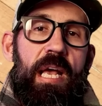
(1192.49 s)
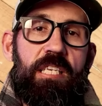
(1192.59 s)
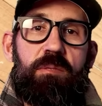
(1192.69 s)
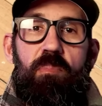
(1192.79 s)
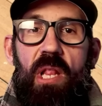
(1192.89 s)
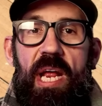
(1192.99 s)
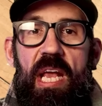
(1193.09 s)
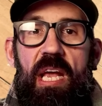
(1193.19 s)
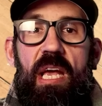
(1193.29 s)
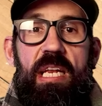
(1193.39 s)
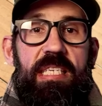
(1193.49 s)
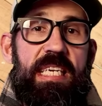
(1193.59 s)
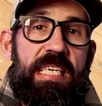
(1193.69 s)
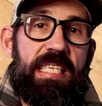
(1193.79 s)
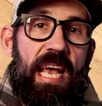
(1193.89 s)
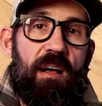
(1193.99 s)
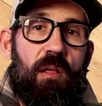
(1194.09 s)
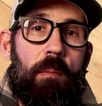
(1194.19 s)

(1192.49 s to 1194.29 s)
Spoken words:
explaining in detail